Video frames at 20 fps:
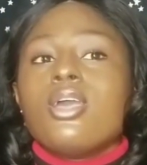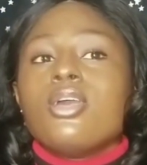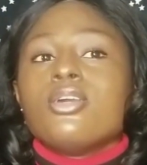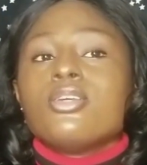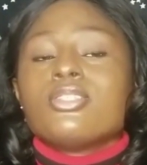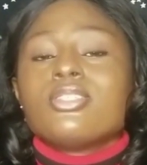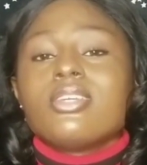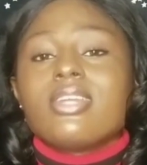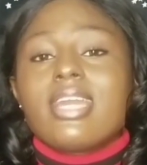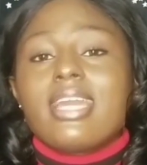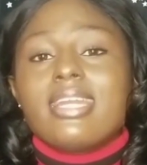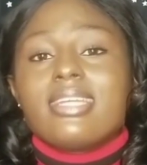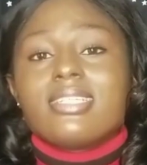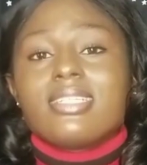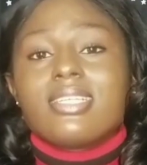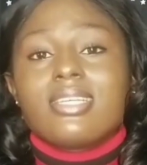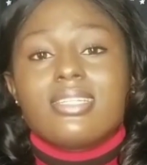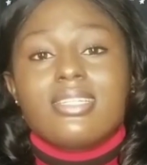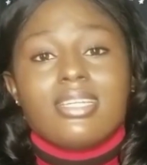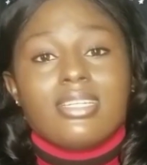So guys,
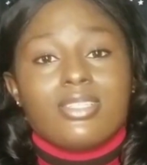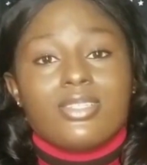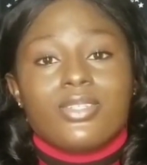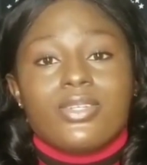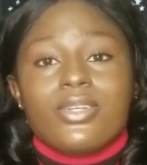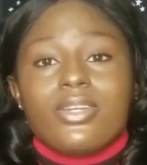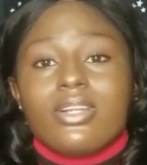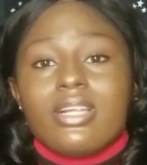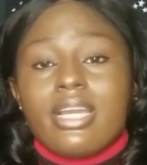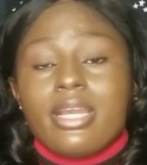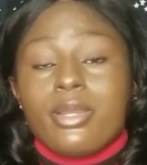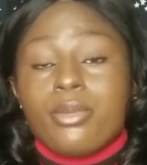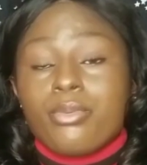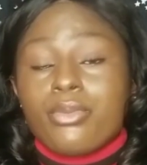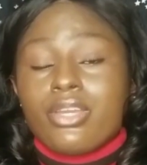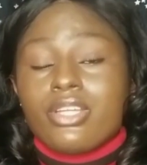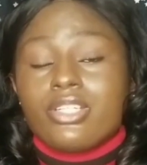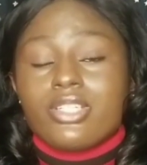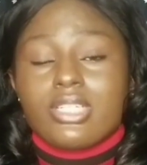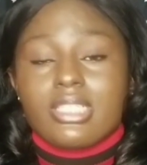that's all. I hope
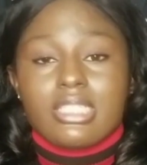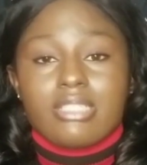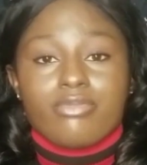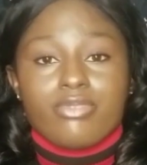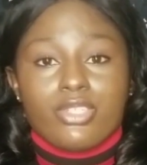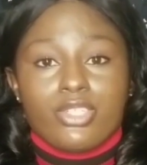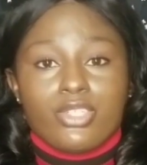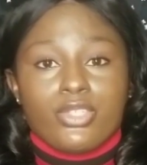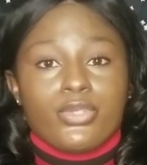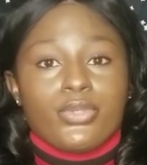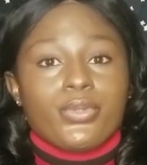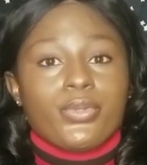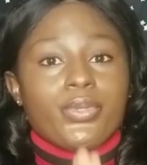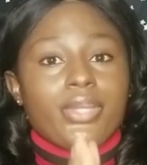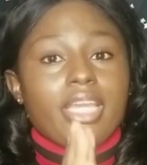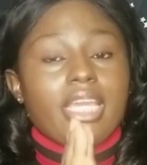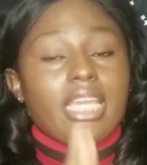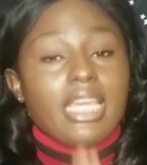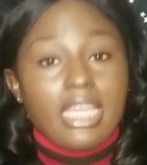you enjoyed this video.